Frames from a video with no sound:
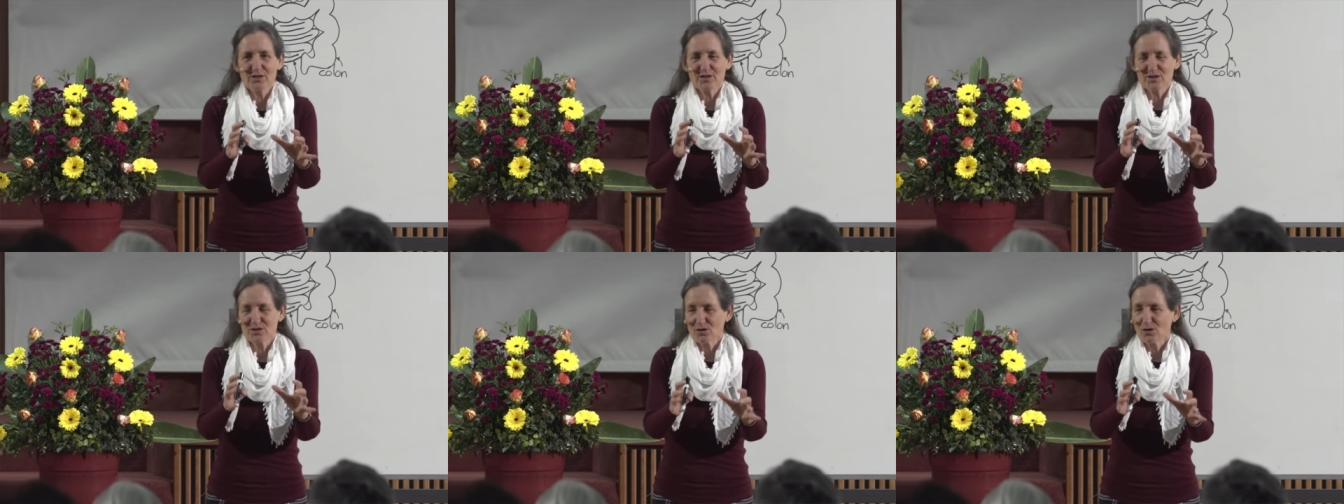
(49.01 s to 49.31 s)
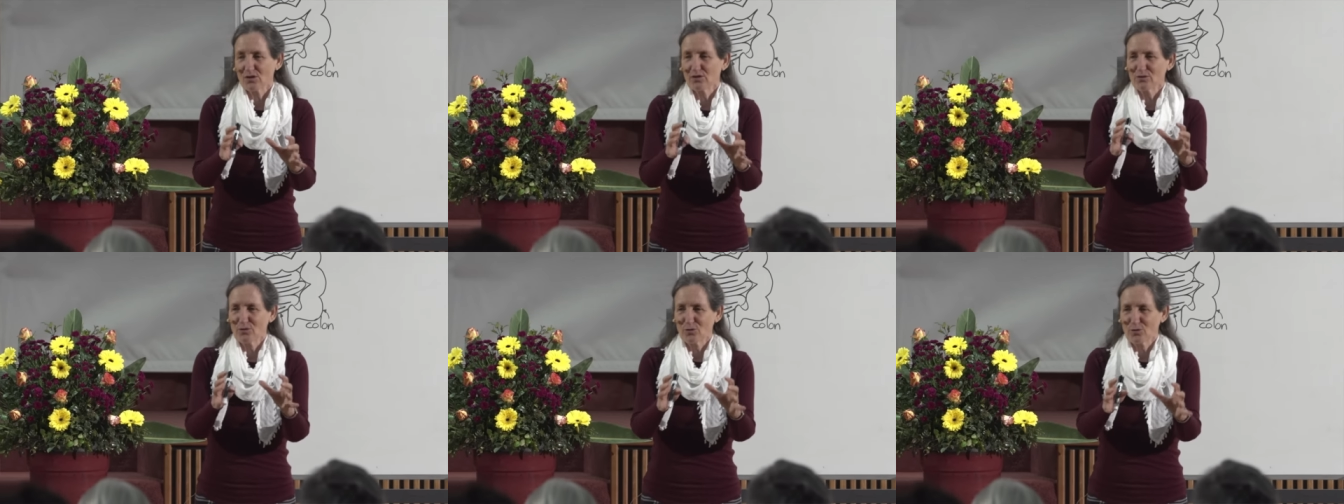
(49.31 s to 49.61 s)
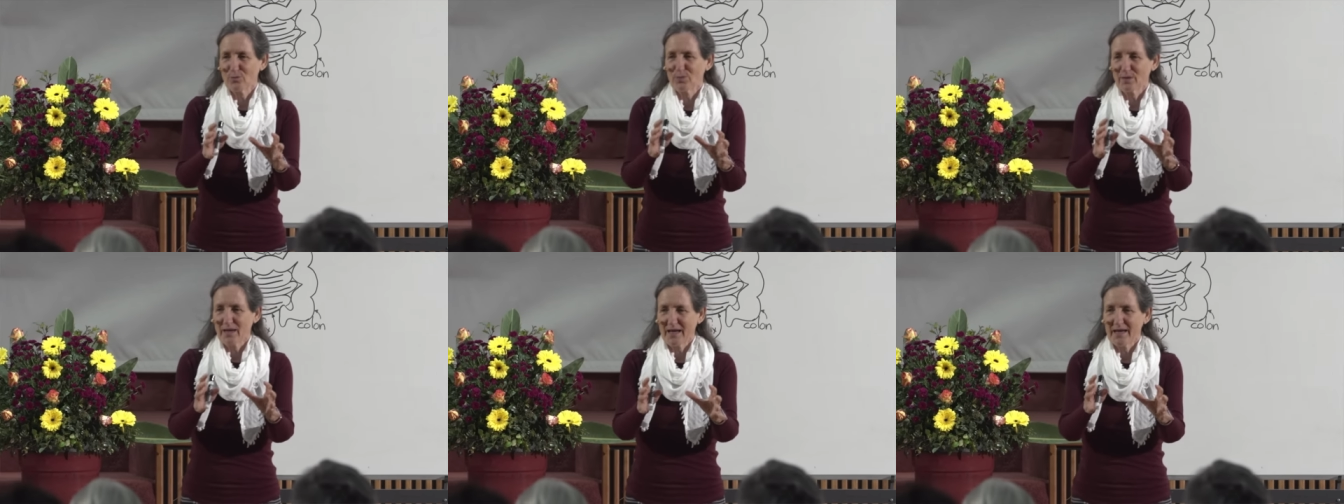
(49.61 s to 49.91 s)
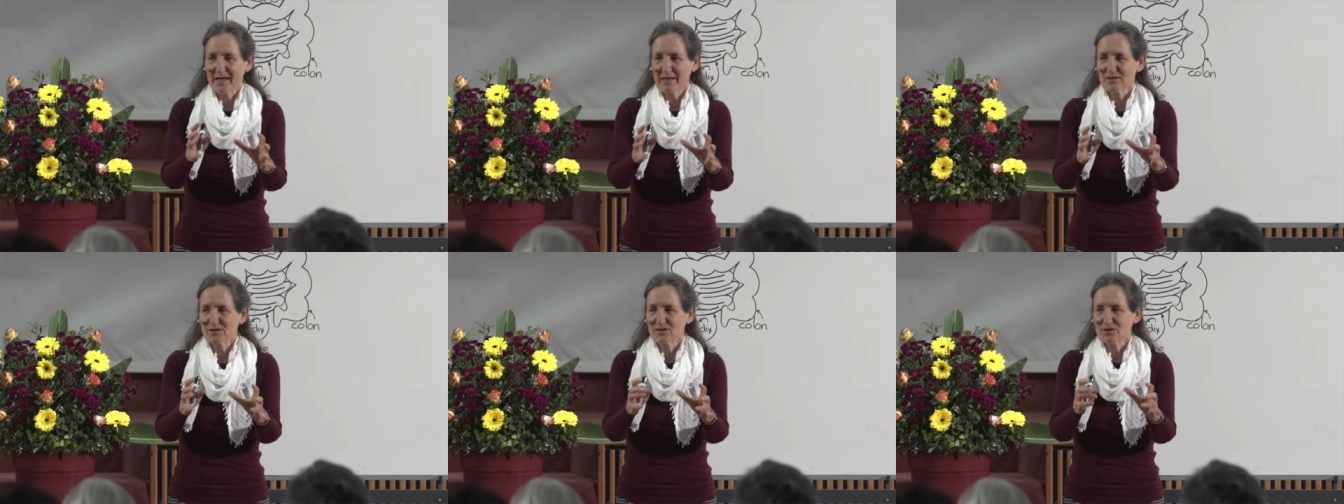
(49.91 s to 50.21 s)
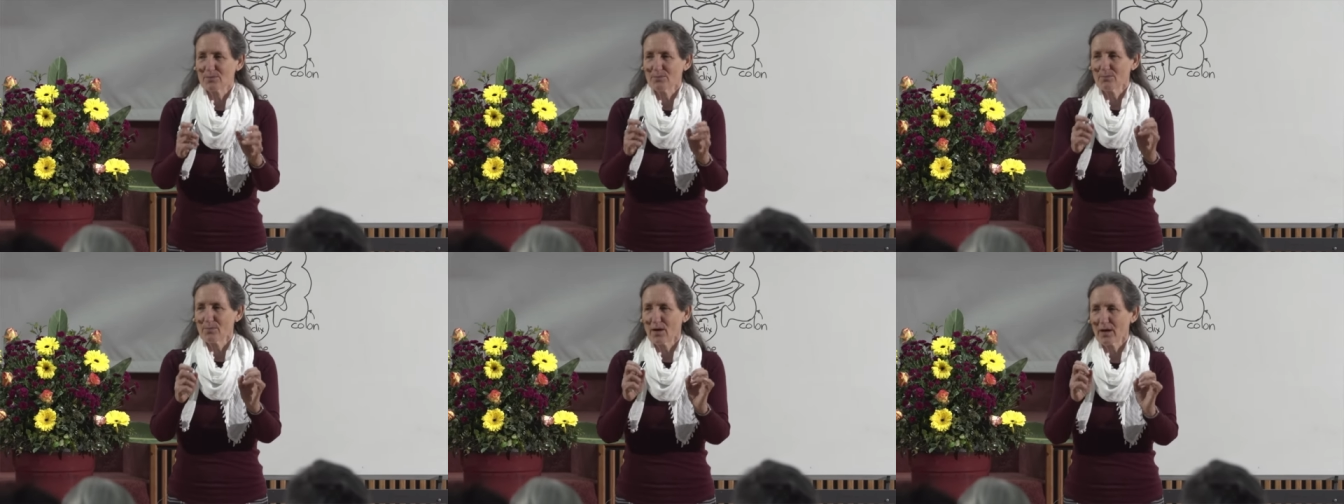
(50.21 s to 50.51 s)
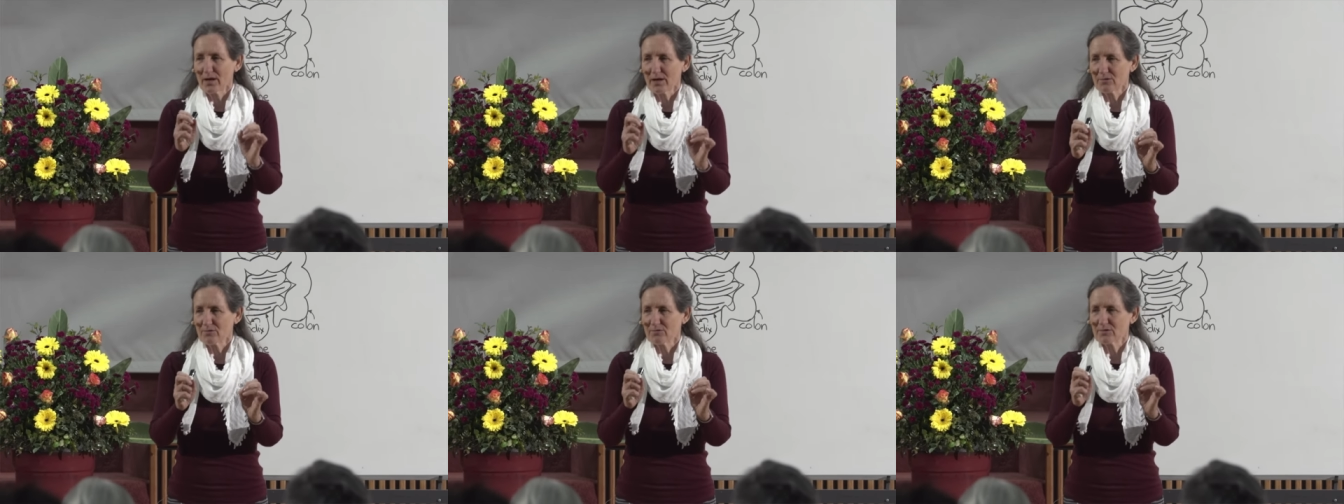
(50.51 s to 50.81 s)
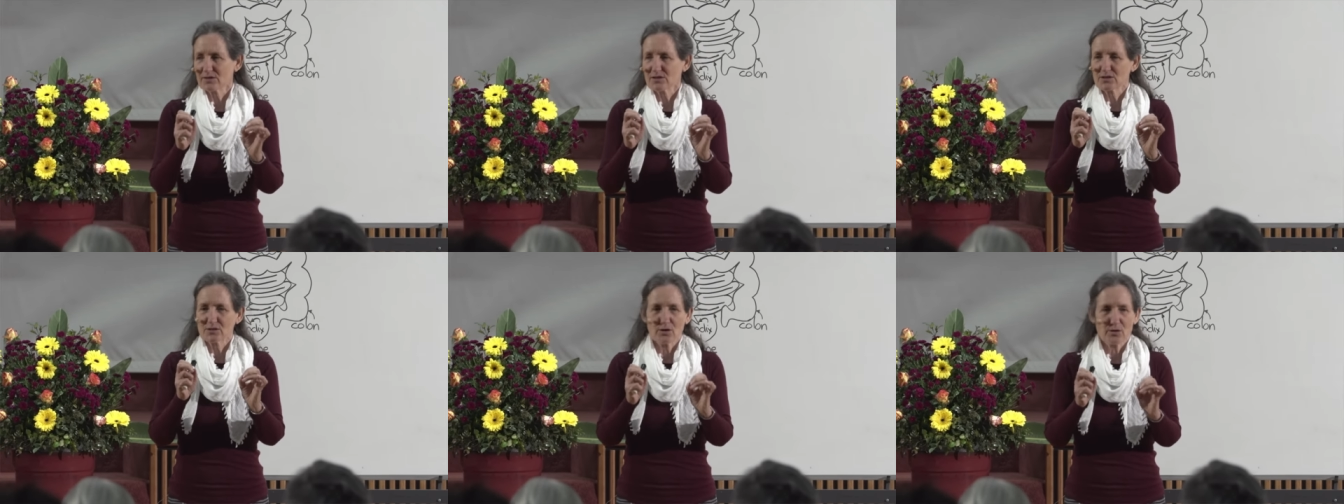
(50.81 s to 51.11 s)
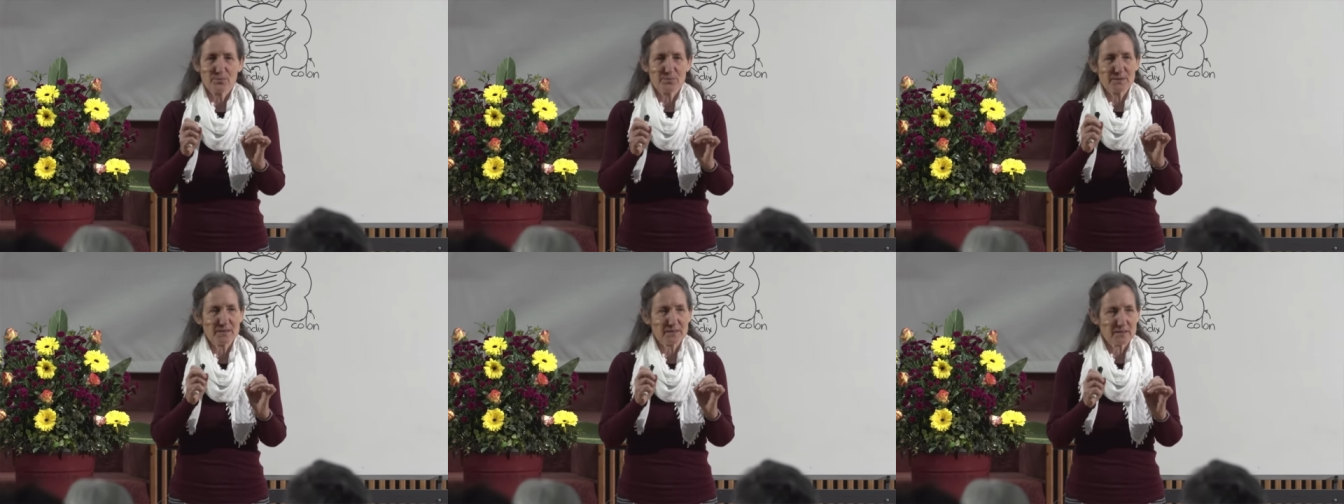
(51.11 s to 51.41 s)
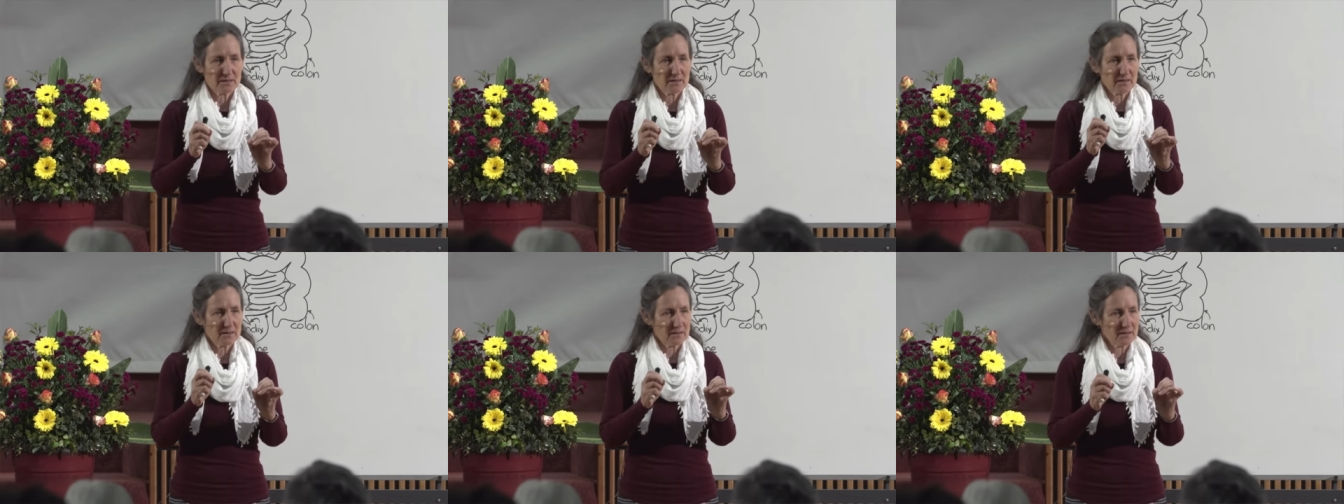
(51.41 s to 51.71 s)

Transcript: that's on your plate to microscopic